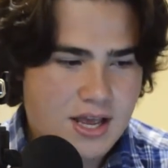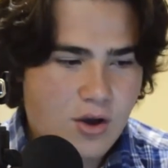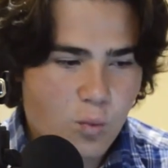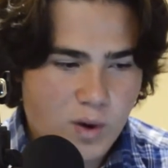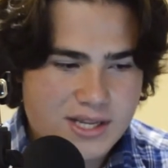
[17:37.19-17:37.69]

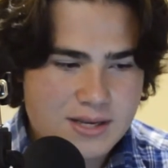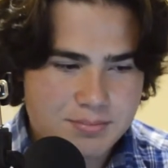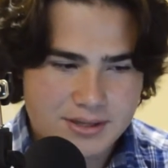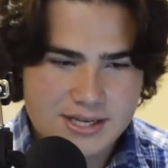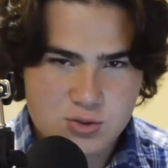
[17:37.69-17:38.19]
When he
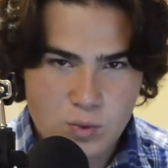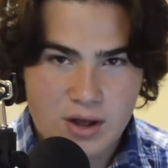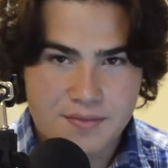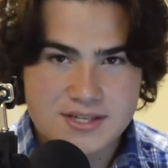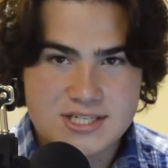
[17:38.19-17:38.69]
plays well,
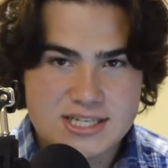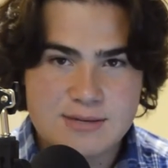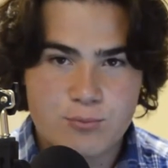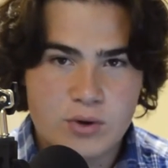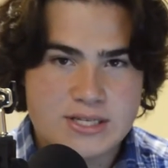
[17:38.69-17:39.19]
this
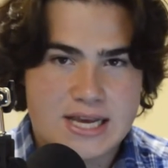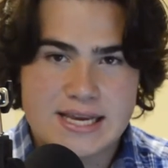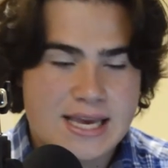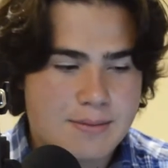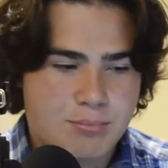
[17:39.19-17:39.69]
team wins. I
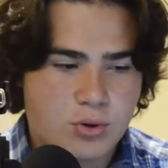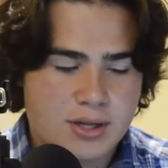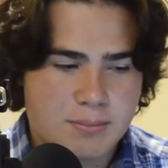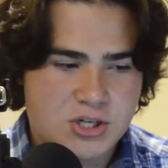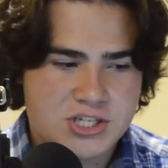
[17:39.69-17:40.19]
can't put it
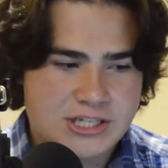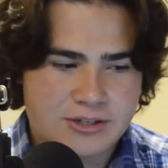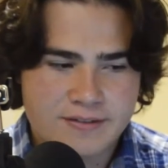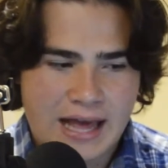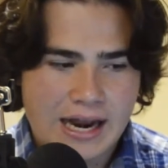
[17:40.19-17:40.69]
much clearer
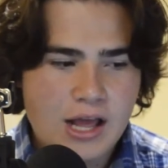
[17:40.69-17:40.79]
than that.